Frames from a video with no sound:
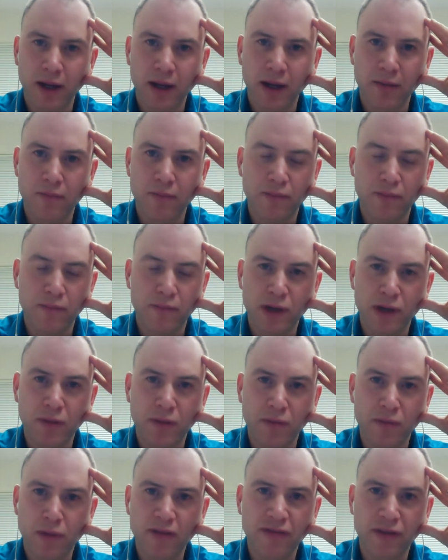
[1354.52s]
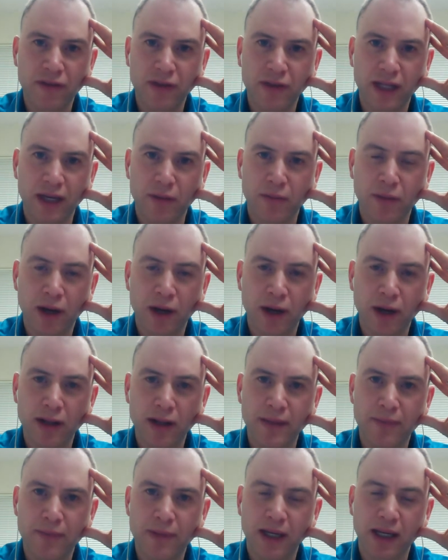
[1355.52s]
muffin and a bun,
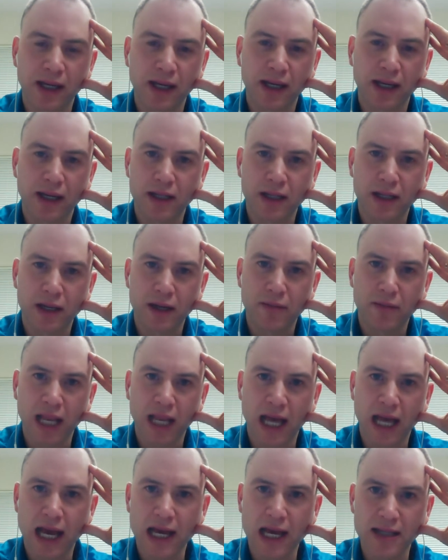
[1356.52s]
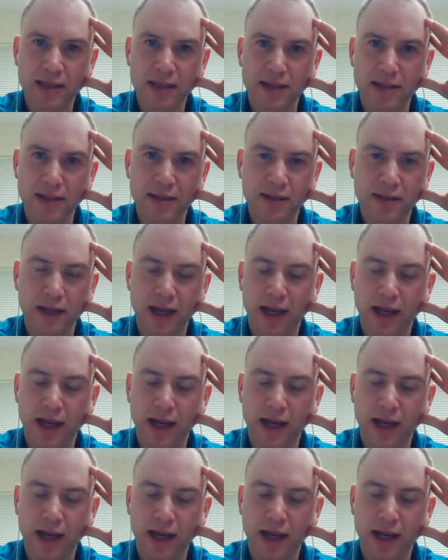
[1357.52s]
dipping it in molasses, and